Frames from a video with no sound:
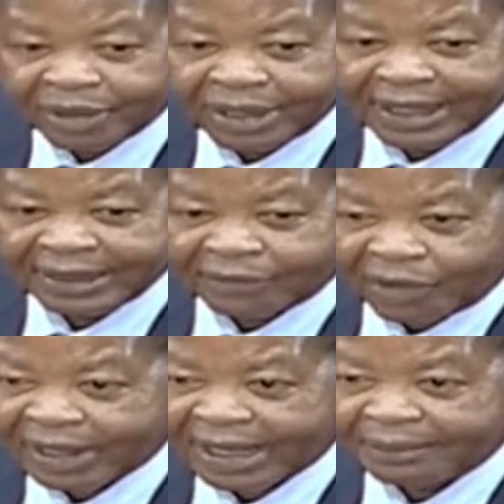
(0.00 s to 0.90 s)
only
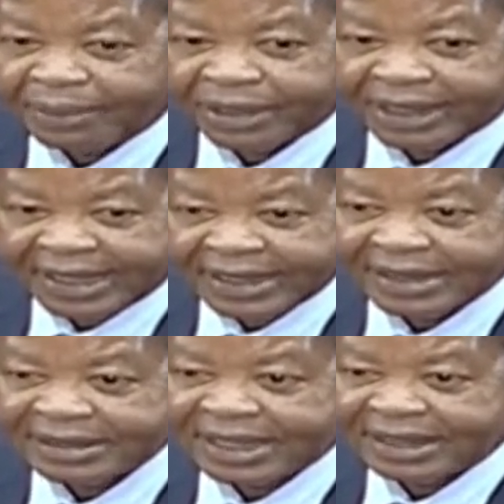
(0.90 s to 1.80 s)
calling upon
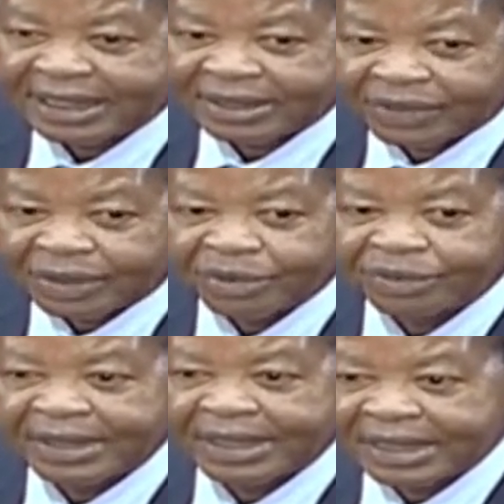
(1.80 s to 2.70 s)
Kenyans that as we go
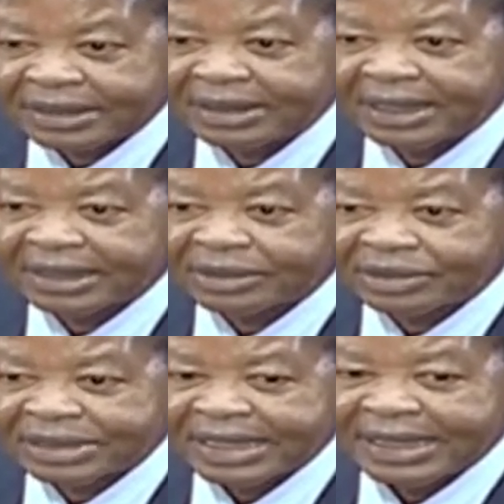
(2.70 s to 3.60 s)
to the next
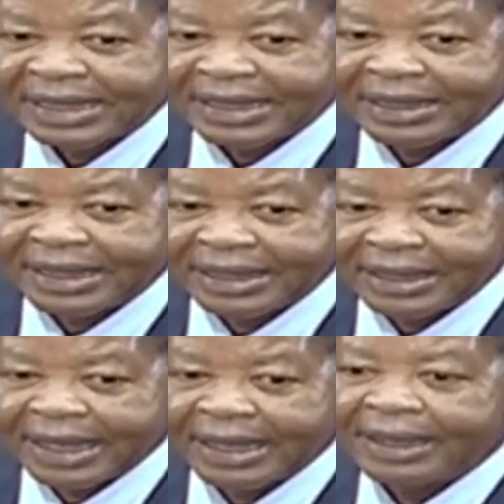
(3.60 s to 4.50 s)
elections, in, in,
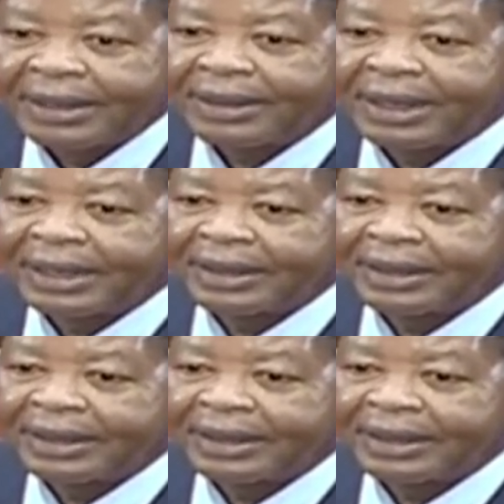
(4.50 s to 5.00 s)
the, in,